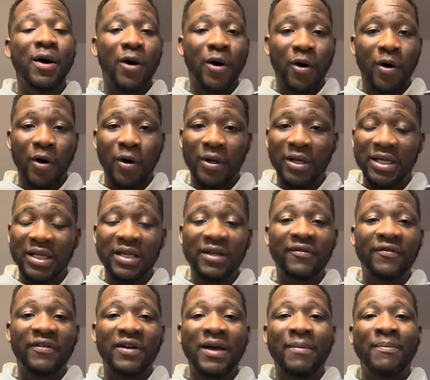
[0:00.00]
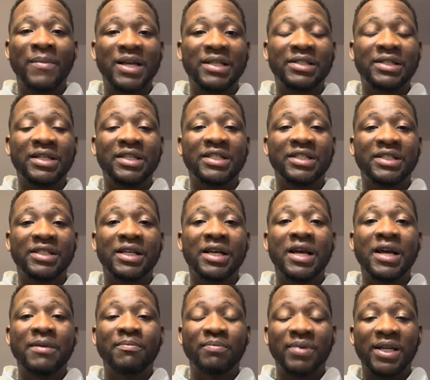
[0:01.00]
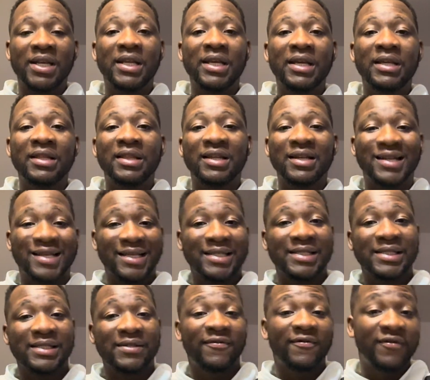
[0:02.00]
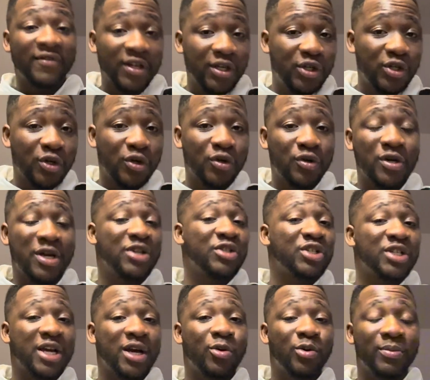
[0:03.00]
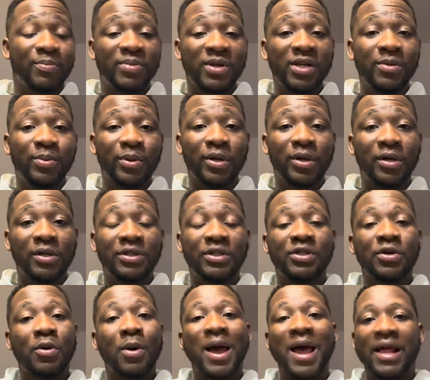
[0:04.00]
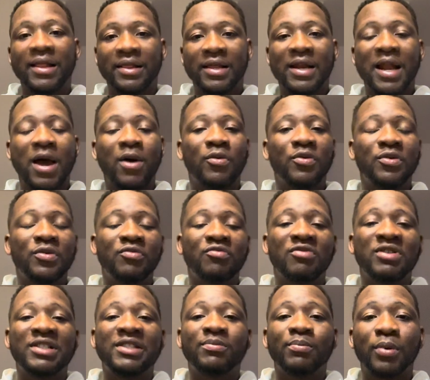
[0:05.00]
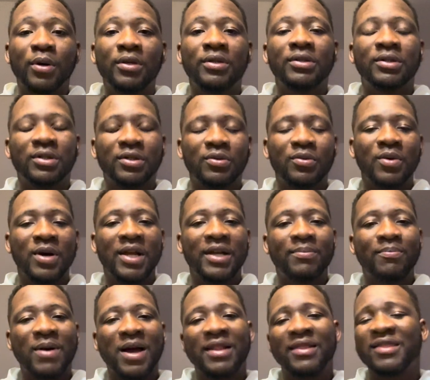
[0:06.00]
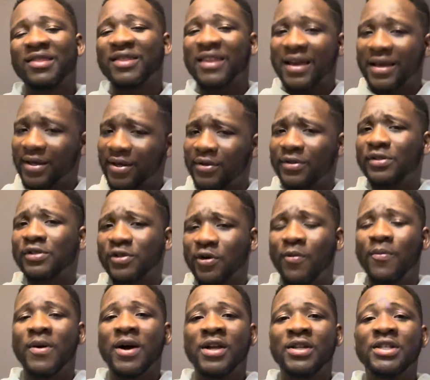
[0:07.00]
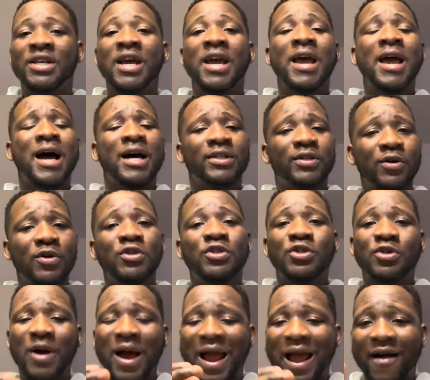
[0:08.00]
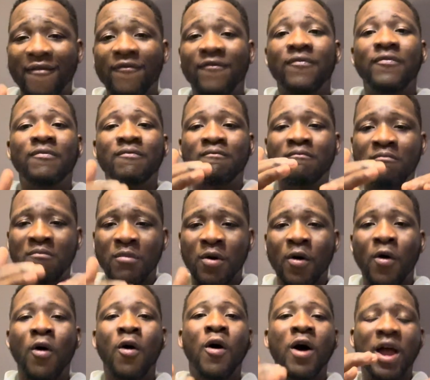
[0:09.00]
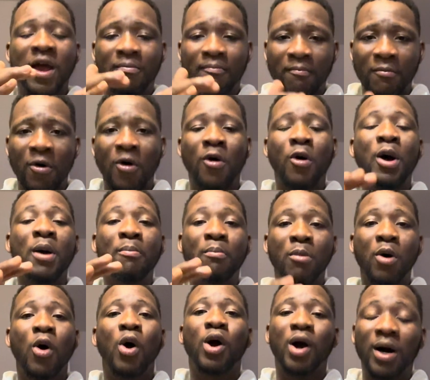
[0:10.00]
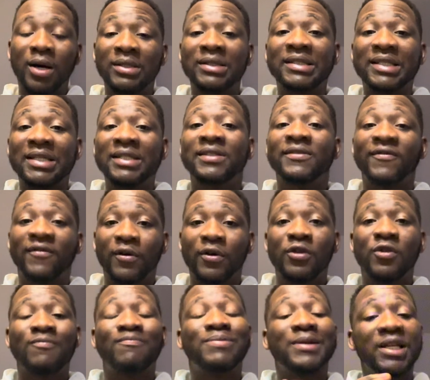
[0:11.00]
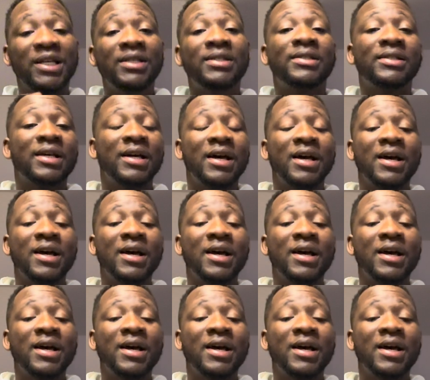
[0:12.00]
or leave a message beneath this video and share with people also, and then I would respond to it. But thank you so much. I told you I have more and more and more content for you. Please